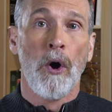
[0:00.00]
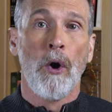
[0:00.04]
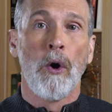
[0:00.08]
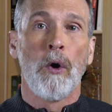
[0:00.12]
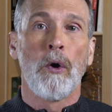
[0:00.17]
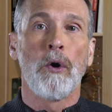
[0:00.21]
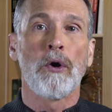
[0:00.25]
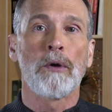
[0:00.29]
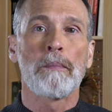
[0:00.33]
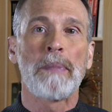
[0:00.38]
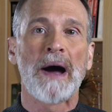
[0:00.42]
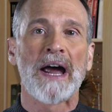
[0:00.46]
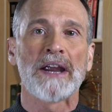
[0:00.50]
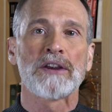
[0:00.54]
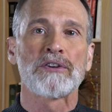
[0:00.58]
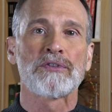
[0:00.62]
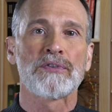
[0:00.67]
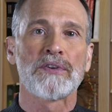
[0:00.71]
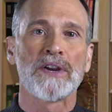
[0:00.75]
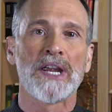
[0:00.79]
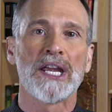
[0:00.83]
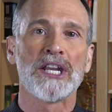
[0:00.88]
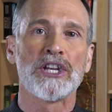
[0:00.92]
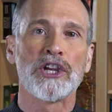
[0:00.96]
or by
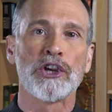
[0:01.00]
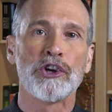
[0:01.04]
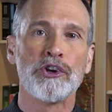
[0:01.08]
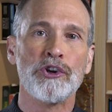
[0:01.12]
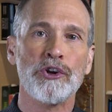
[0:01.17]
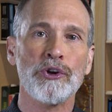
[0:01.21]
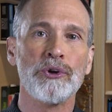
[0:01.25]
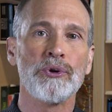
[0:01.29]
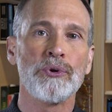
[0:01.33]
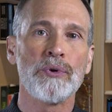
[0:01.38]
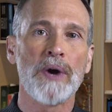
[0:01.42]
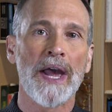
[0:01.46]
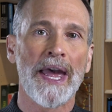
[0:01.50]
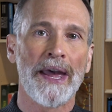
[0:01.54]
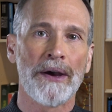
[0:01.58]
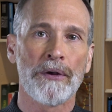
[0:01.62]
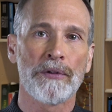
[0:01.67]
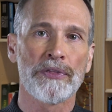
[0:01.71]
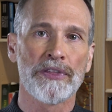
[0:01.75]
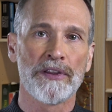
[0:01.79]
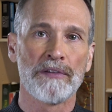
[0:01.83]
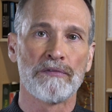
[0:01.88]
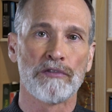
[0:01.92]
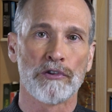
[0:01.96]
creating new
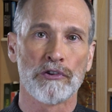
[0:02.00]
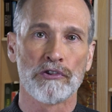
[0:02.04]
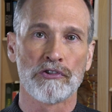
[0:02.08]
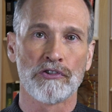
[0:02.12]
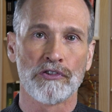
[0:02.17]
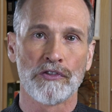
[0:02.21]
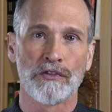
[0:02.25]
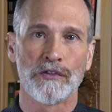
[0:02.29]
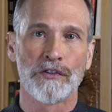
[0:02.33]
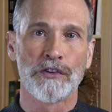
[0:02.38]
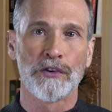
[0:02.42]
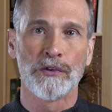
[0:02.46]
healthy versions